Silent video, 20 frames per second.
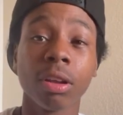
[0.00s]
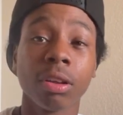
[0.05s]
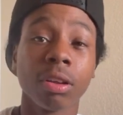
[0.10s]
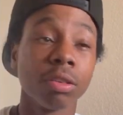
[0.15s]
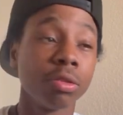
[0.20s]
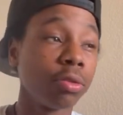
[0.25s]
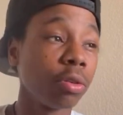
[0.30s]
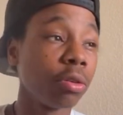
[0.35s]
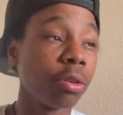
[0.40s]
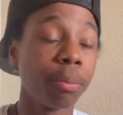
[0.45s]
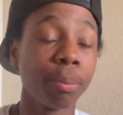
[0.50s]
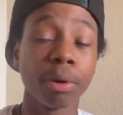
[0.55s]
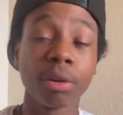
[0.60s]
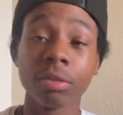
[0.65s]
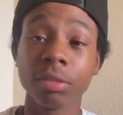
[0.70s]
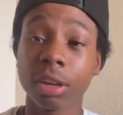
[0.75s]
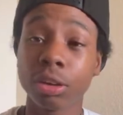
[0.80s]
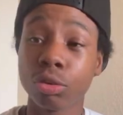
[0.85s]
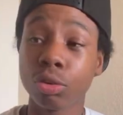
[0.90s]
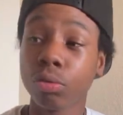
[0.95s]
to show the
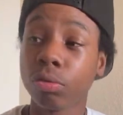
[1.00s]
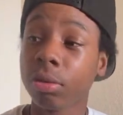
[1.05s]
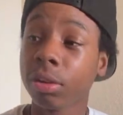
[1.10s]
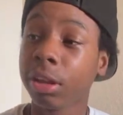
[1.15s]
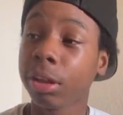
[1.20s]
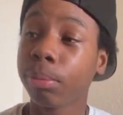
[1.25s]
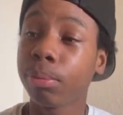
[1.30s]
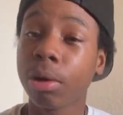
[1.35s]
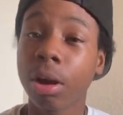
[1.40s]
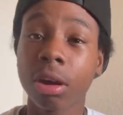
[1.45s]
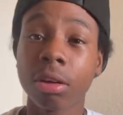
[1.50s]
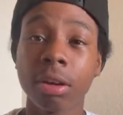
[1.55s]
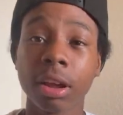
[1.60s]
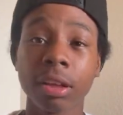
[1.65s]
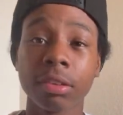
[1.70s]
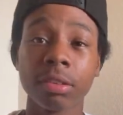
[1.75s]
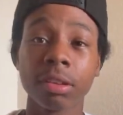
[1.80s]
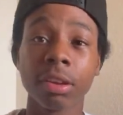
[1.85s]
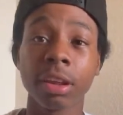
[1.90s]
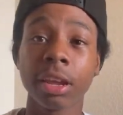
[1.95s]
person that you really
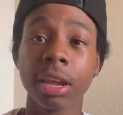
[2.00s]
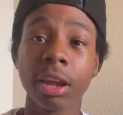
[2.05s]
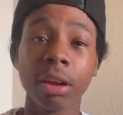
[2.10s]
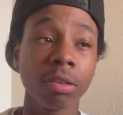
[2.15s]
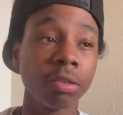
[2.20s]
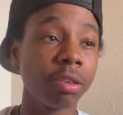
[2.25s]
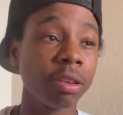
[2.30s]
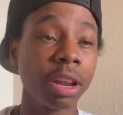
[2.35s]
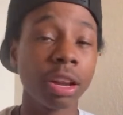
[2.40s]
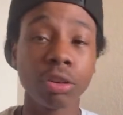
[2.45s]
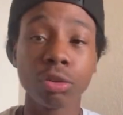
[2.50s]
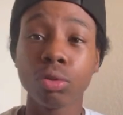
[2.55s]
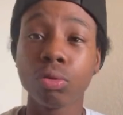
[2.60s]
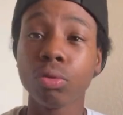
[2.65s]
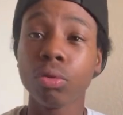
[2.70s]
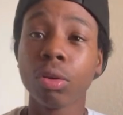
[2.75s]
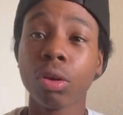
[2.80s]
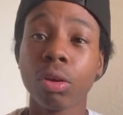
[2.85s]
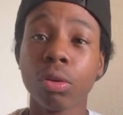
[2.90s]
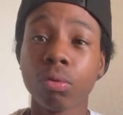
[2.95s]
broadcast and the character that
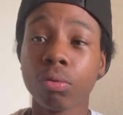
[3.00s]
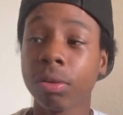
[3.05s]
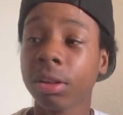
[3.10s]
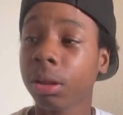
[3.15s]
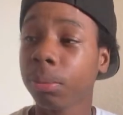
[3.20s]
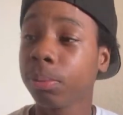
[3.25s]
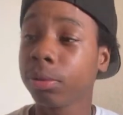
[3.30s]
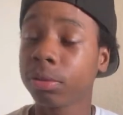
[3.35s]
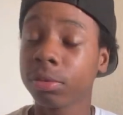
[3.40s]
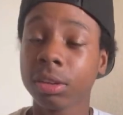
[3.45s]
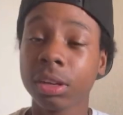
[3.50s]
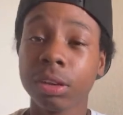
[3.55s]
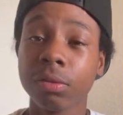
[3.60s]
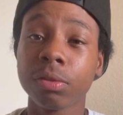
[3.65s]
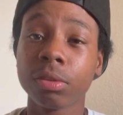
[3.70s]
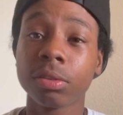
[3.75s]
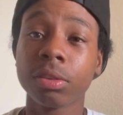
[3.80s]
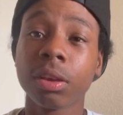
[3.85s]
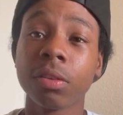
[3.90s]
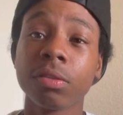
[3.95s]
you really perceive
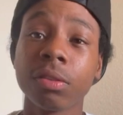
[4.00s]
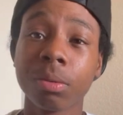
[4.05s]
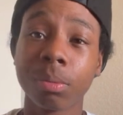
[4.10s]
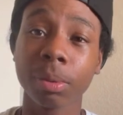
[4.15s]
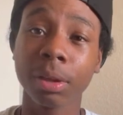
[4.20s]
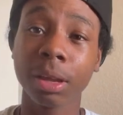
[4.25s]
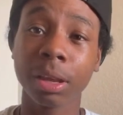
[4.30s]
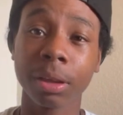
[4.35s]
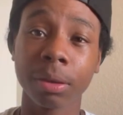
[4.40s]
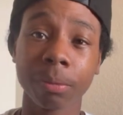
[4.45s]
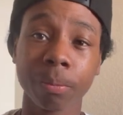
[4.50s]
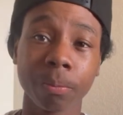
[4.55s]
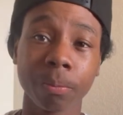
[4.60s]
yourself to be.